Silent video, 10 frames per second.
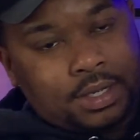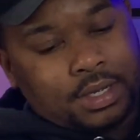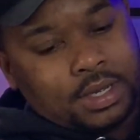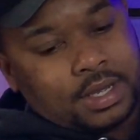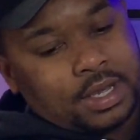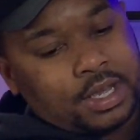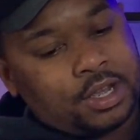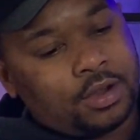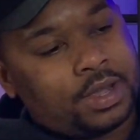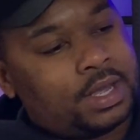
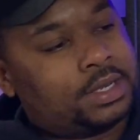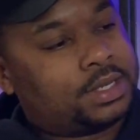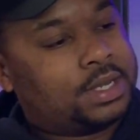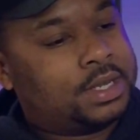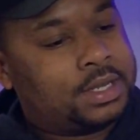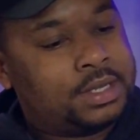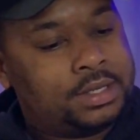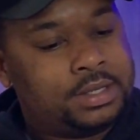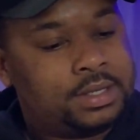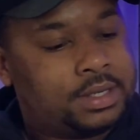Here it
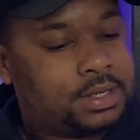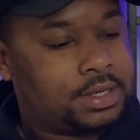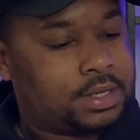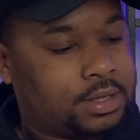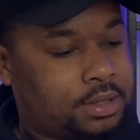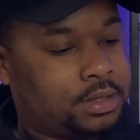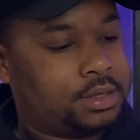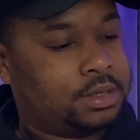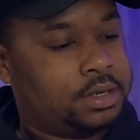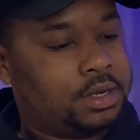is.
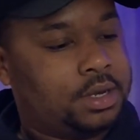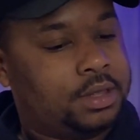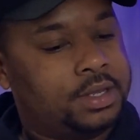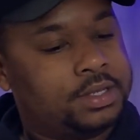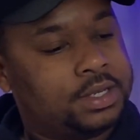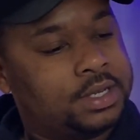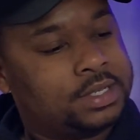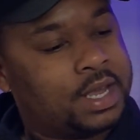This is a